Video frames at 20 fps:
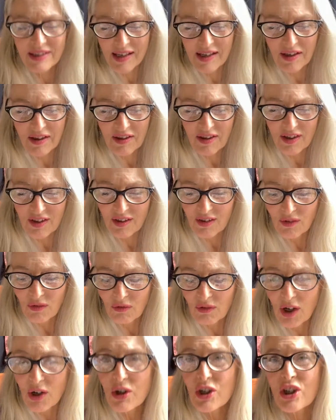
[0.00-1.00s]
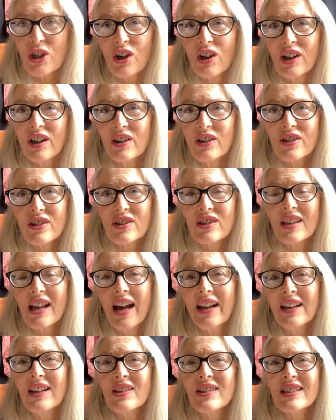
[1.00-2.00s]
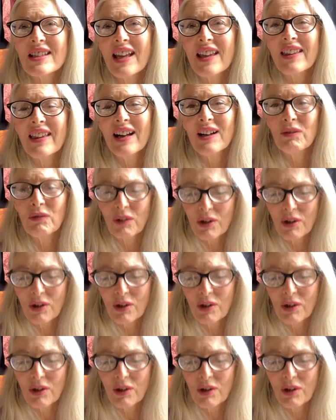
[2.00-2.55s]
like the Rorschach, how do you say that?